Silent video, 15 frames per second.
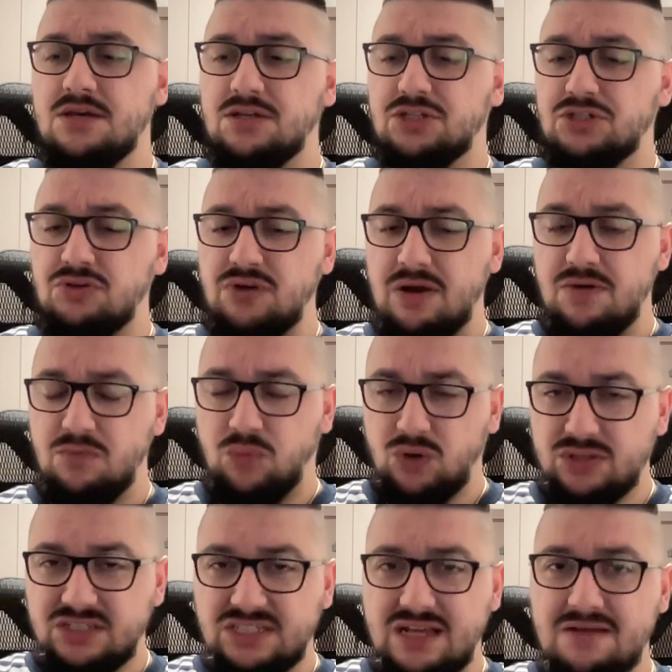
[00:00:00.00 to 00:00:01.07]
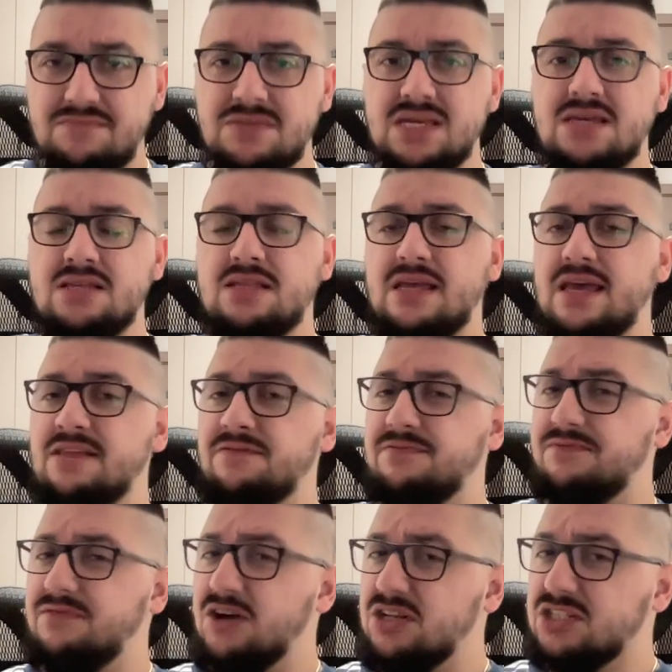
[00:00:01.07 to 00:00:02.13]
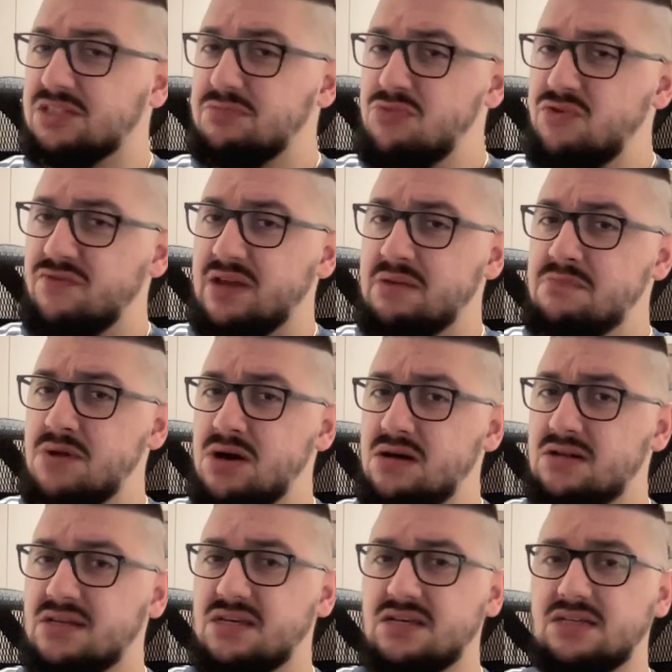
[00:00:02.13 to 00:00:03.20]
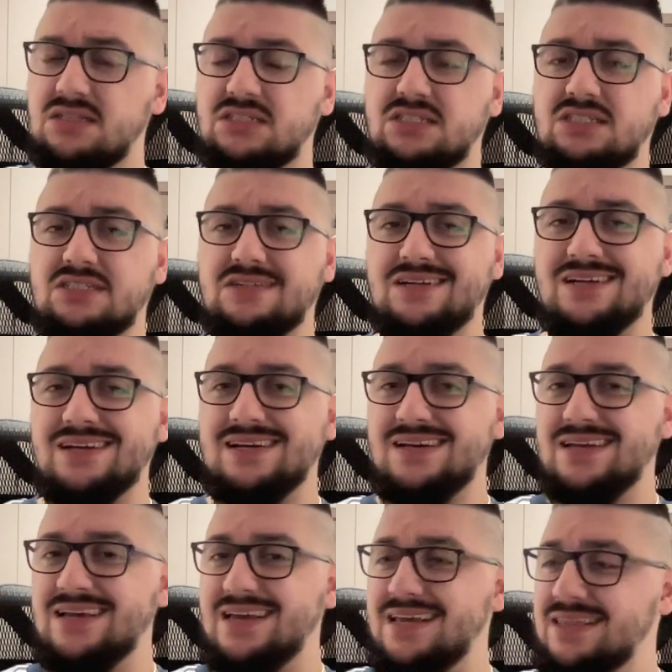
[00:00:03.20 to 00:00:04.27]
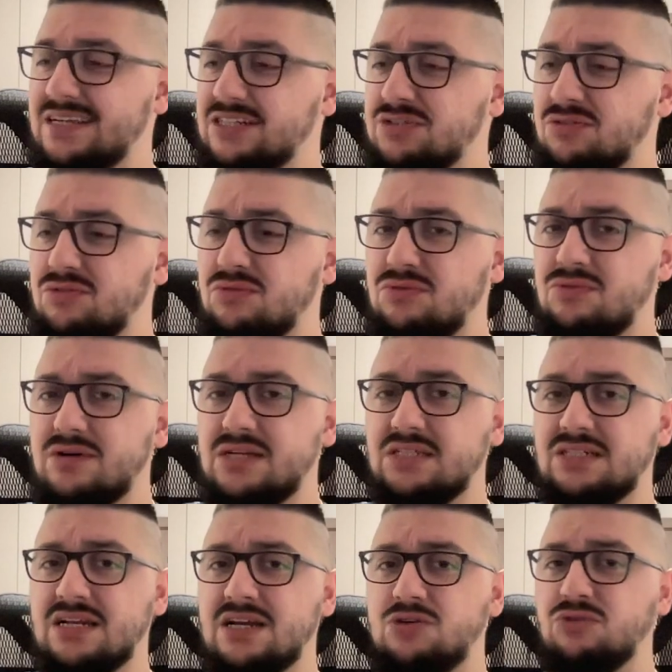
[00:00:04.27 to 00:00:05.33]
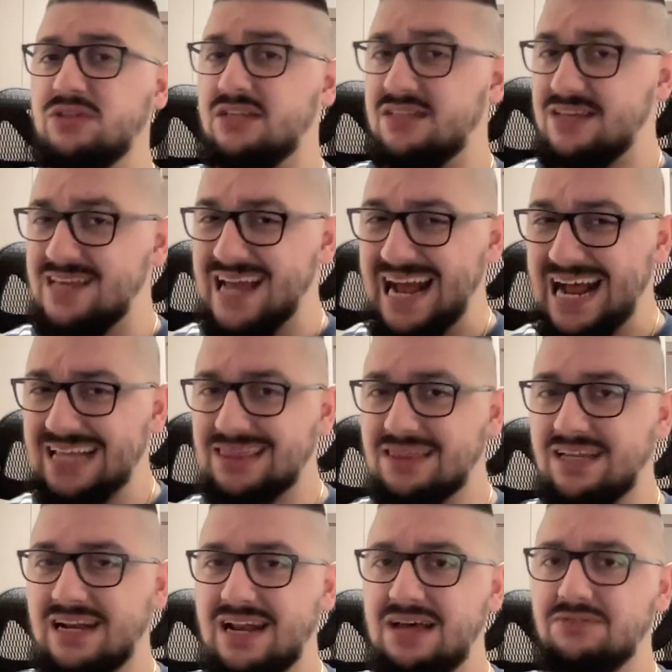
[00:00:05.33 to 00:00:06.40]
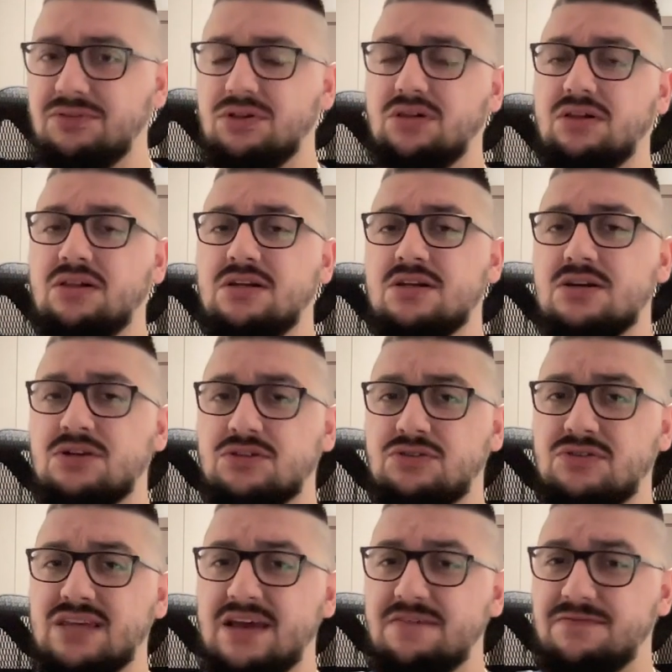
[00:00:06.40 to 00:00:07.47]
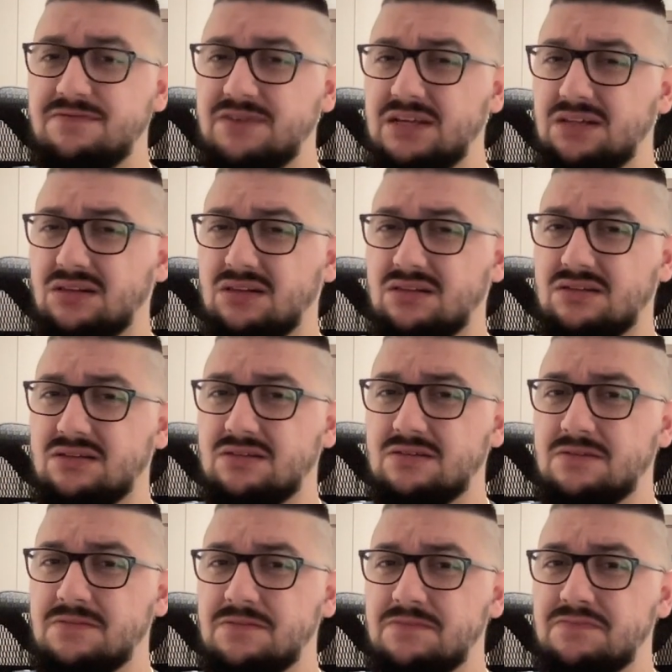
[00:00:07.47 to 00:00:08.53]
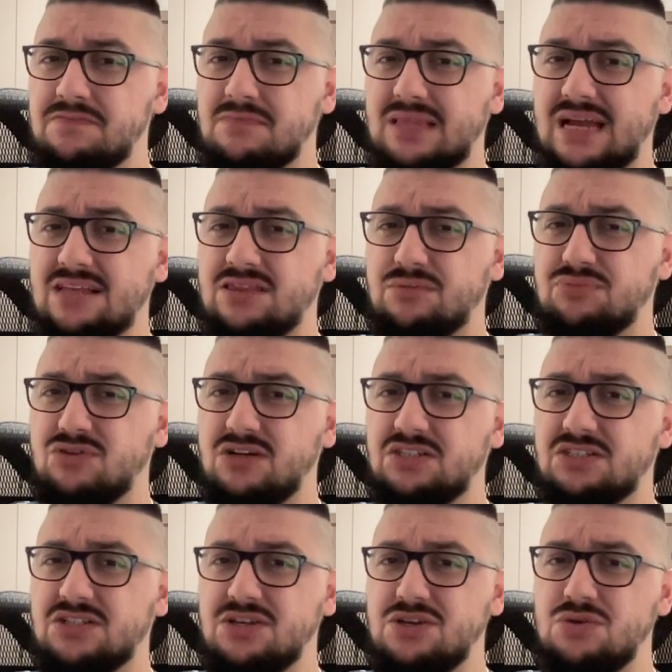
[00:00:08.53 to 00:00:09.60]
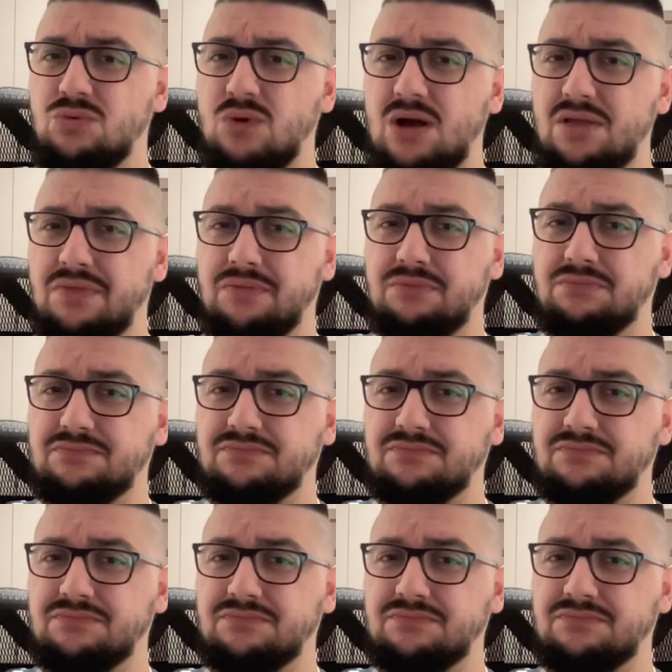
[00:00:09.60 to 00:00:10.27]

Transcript: So what does that mean? In fast-moving markets, there's not always liquidity at the level to get filled at the price that you want.